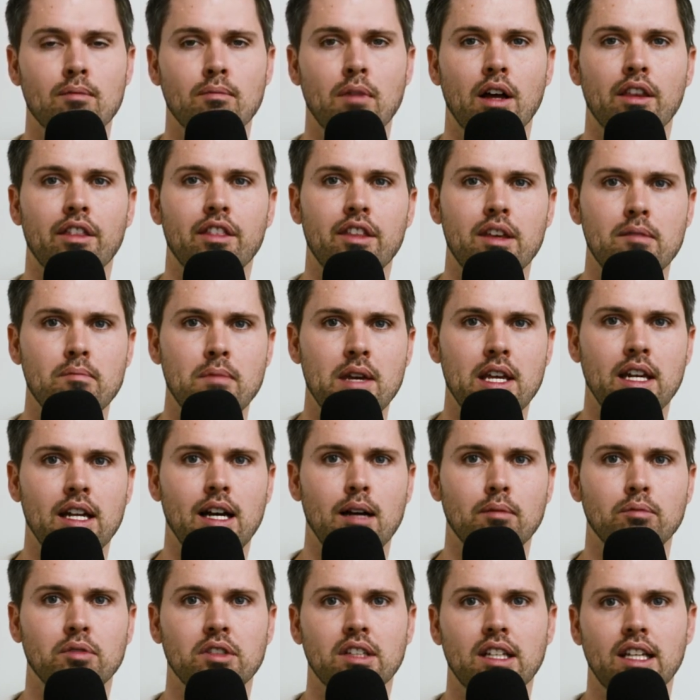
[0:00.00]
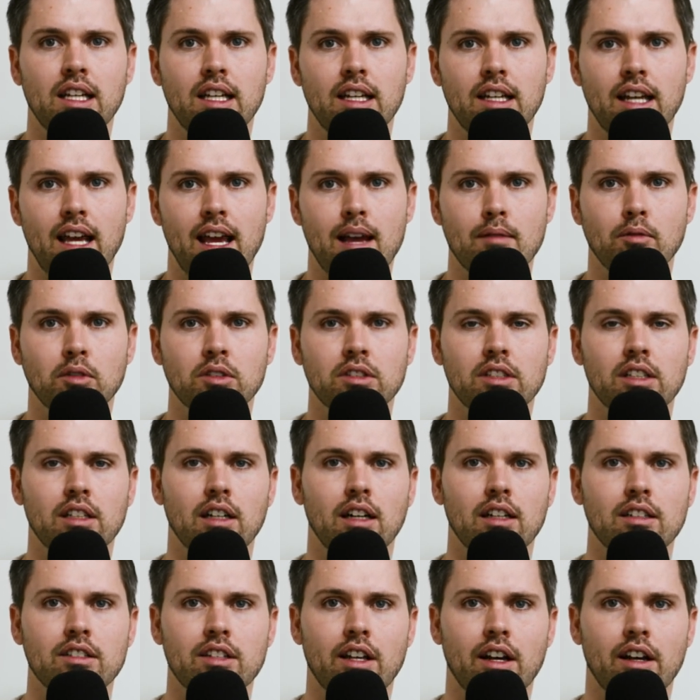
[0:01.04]
monthly meetups in Hamilton,
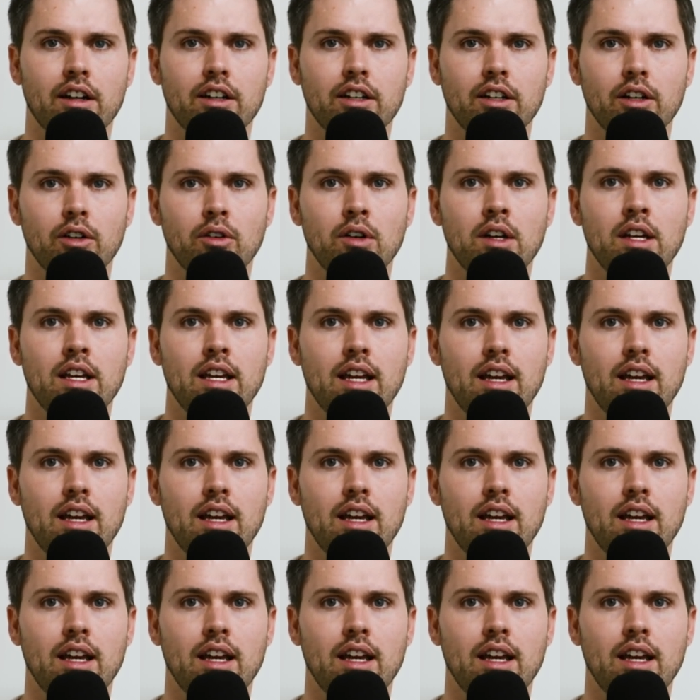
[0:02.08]
Ontario.